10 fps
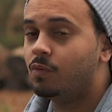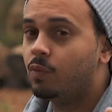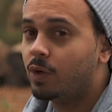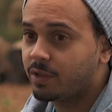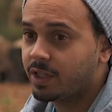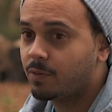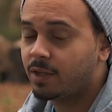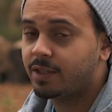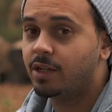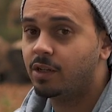you will need
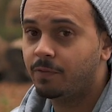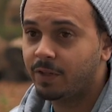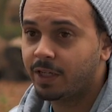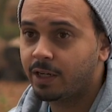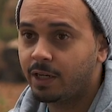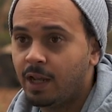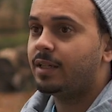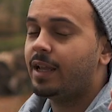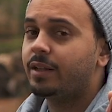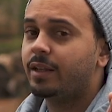one. They do flicker.
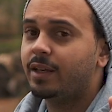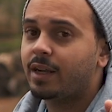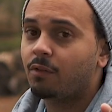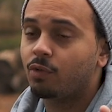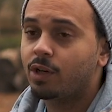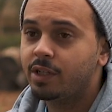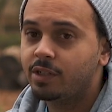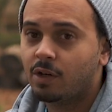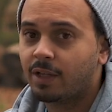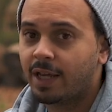And the thing I really
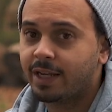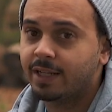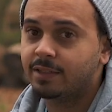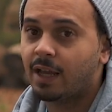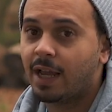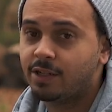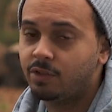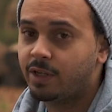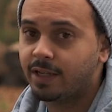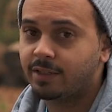don't like is, as
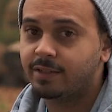you guys